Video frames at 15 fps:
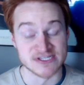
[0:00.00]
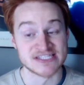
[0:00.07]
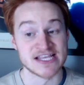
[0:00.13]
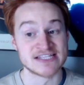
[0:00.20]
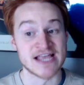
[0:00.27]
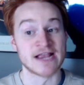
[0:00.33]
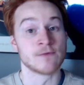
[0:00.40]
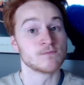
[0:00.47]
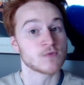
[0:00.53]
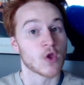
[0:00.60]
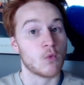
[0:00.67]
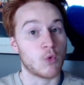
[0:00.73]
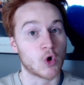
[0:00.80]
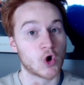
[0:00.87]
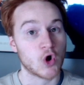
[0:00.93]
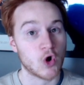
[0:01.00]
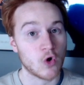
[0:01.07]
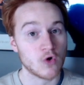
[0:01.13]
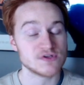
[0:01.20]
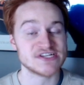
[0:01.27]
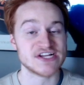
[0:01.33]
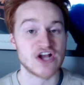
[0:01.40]
It's like we're
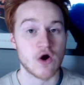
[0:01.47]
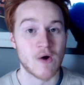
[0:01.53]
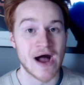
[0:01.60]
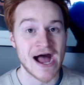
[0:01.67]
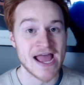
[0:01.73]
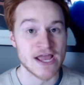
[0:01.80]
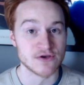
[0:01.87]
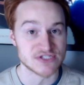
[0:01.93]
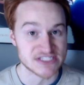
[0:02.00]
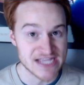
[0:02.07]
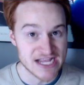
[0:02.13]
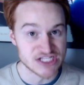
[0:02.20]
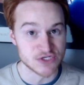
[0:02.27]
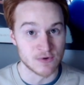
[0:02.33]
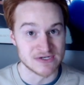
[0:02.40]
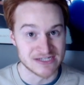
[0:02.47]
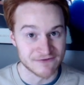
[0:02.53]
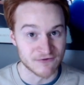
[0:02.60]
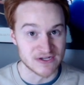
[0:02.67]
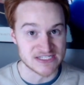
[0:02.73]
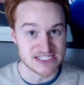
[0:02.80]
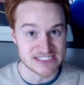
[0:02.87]
holding Ohio State to a
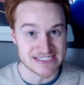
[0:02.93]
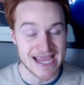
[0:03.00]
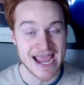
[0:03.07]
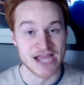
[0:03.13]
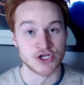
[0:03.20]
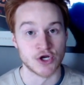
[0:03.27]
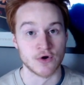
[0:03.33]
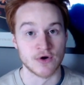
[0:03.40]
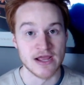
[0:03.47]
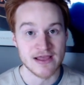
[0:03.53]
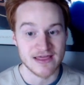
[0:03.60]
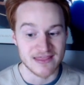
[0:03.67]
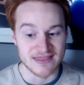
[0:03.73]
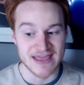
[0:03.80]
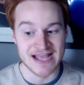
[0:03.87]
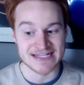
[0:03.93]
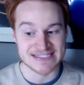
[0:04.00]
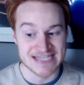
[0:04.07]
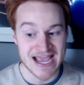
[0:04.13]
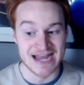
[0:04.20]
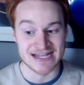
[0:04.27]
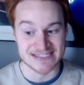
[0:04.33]
different standard than
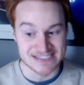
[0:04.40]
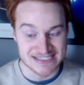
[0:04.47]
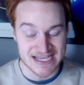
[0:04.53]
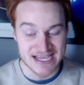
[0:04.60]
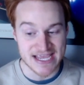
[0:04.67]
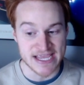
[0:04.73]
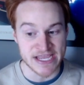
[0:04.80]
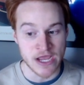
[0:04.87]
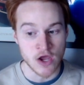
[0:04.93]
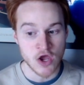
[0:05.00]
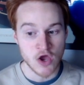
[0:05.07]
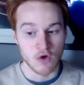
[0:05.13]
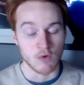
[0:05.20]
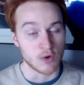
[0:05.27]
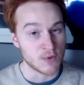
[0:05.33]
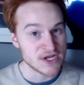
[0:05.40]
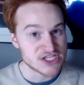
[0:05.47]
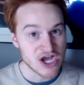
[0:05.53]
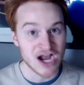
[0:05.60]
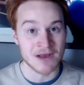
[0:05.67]
Tennessee. When we talk